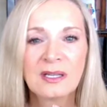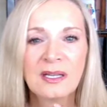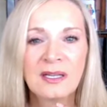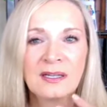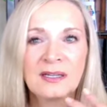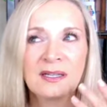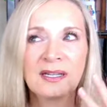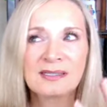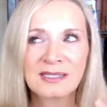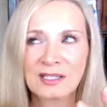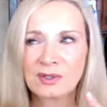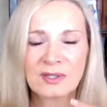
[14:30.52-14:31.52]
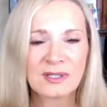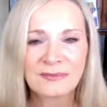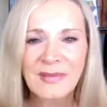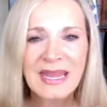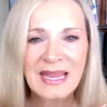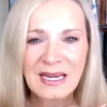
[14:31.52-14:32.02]
uh, etc
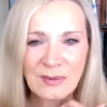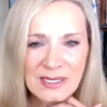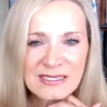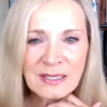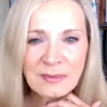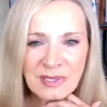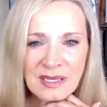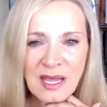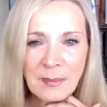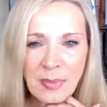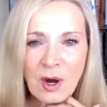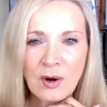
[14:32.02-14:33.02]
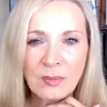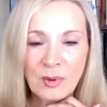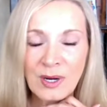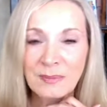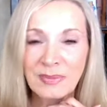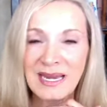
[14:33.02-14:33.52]
anyway, some to that
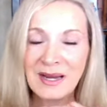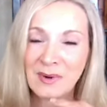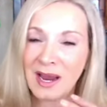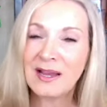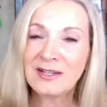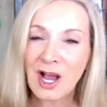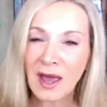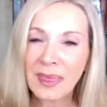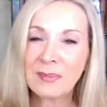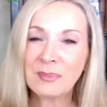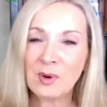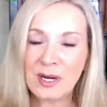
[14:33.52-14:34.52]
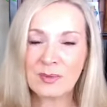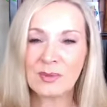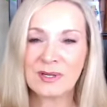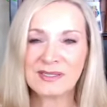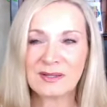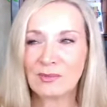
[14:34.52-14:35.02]
point. But anyway, I got the point
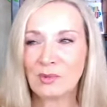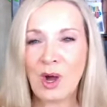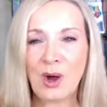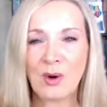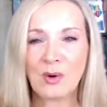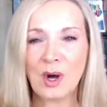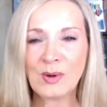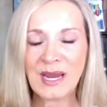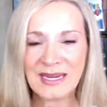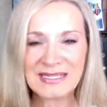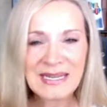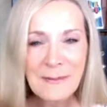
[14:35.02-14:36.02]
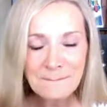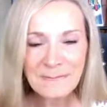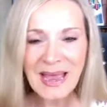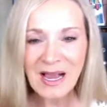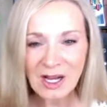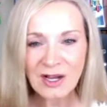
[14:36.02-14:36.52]
was, whoa, okay, get
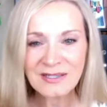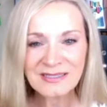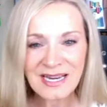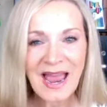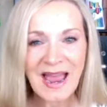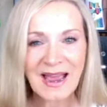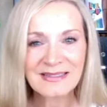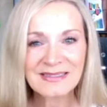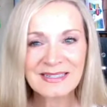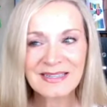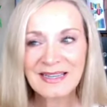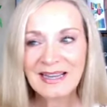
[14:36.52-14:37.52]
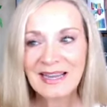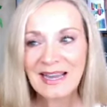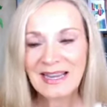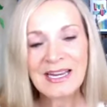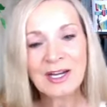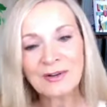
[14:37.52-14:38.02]
back on task.
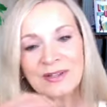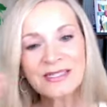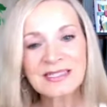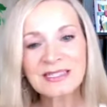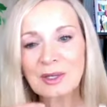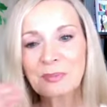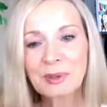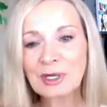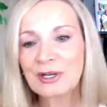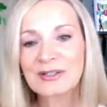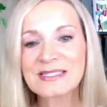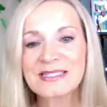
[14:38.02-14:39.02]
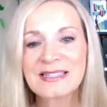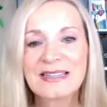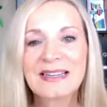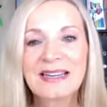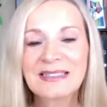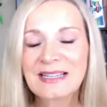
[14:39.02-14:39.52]
And here are these little birds
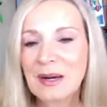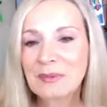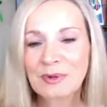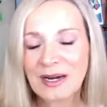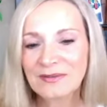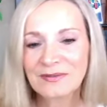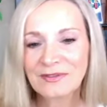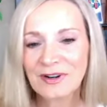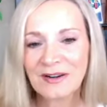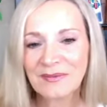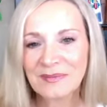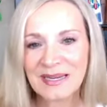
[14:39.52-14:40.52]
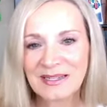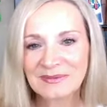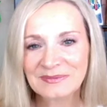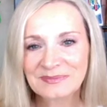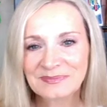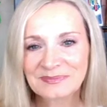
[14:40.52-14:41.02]
that come right in front of me.
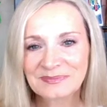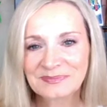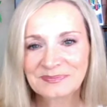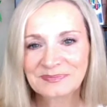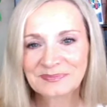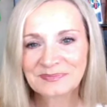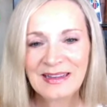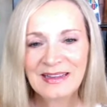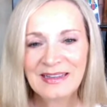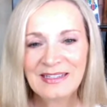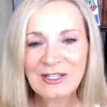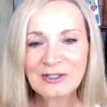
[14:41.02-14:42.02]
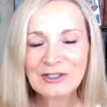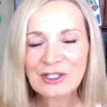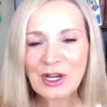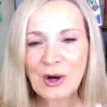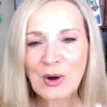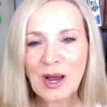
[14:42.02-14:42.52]
Years
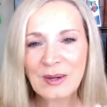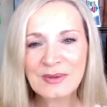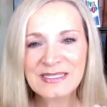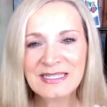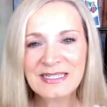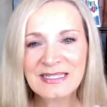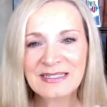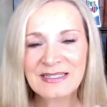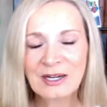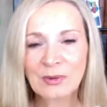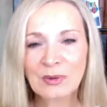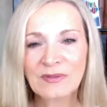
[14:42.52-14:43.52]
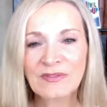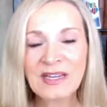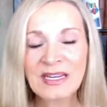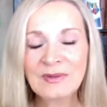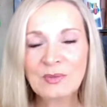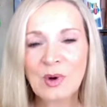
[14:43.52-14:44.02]
ago, I was in a
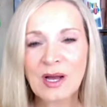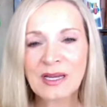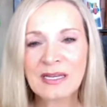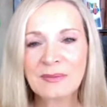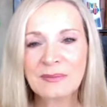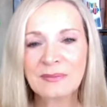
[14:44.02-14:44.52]
ravine walking